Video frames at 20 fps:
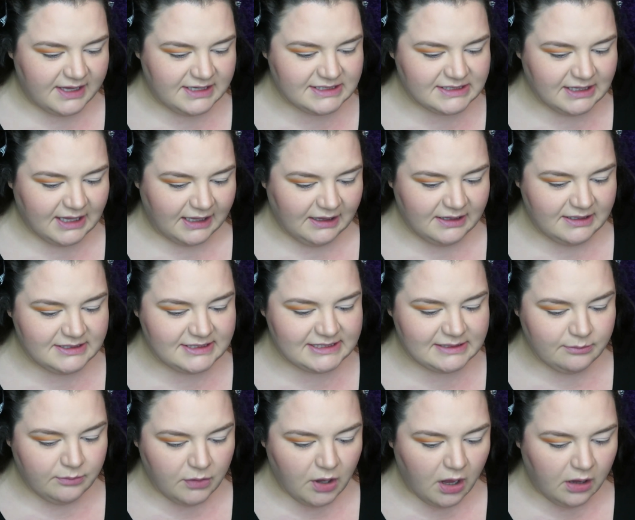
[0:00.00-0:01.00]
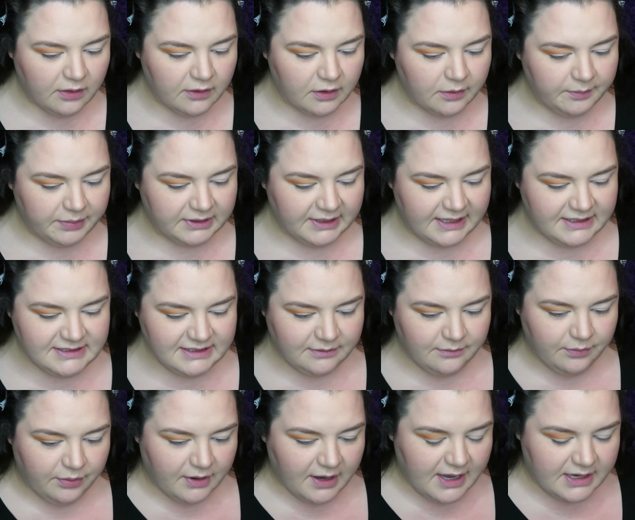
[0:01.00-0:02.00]
a slightly smaller
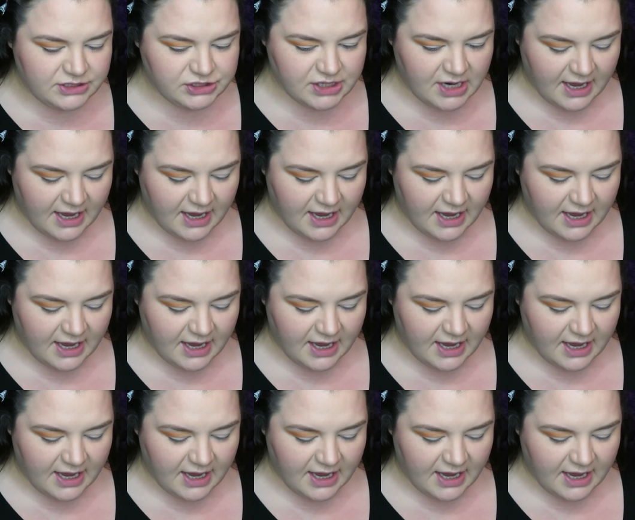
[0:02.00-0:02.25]
blending brush.